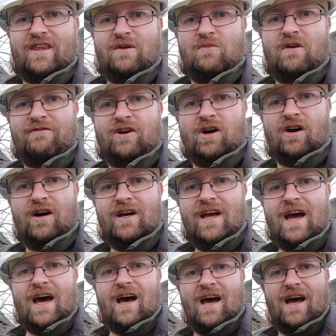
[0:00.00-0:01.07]
that we've got
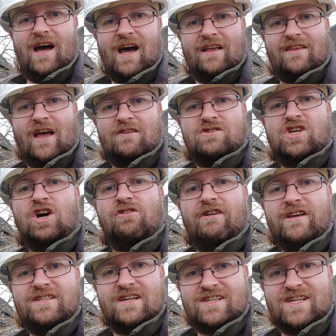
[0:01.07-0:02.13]
a
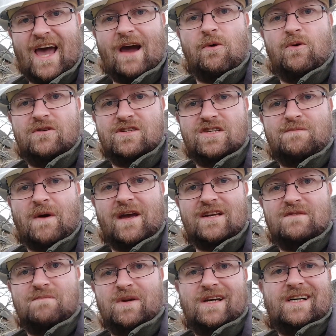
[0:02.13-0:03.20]
turret, a towered
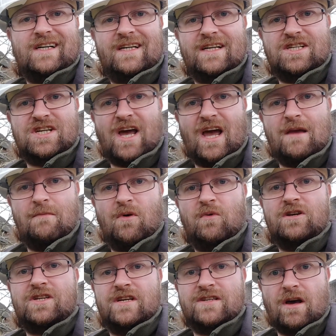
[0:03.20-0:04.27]
space behind a chamber,
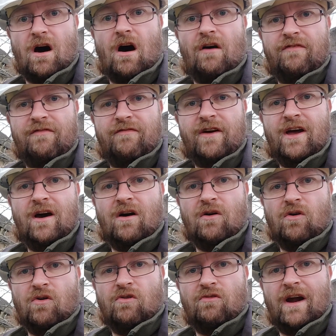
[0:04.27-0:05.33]
which is off a
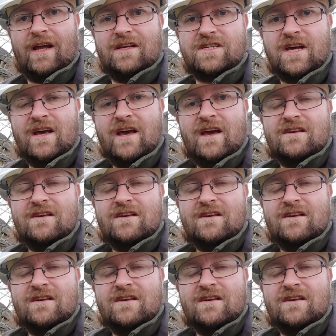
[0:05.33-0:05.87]
haul range.